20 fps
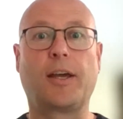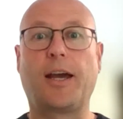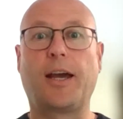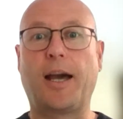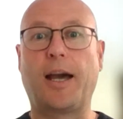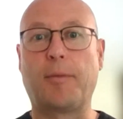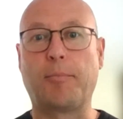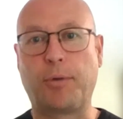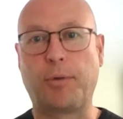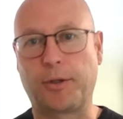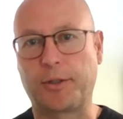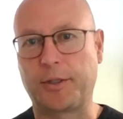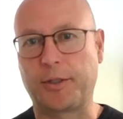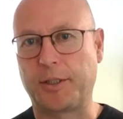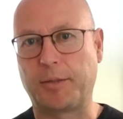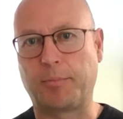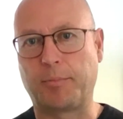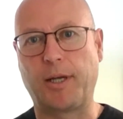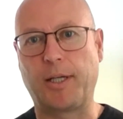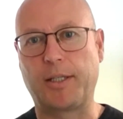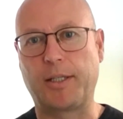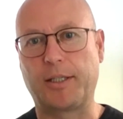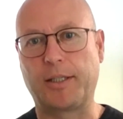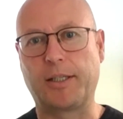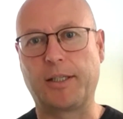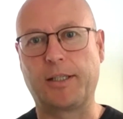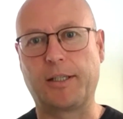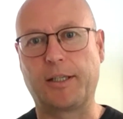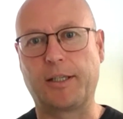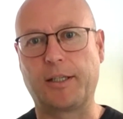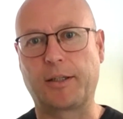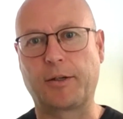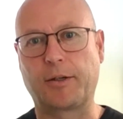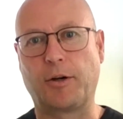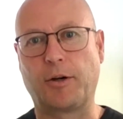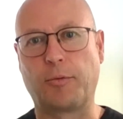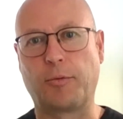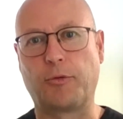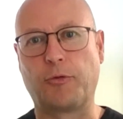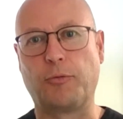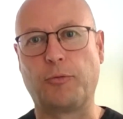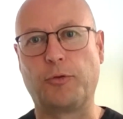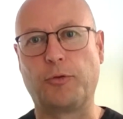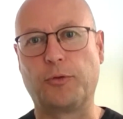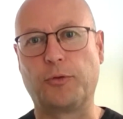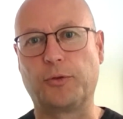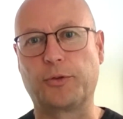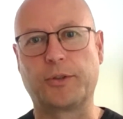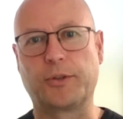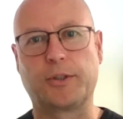and participate in carbon removals.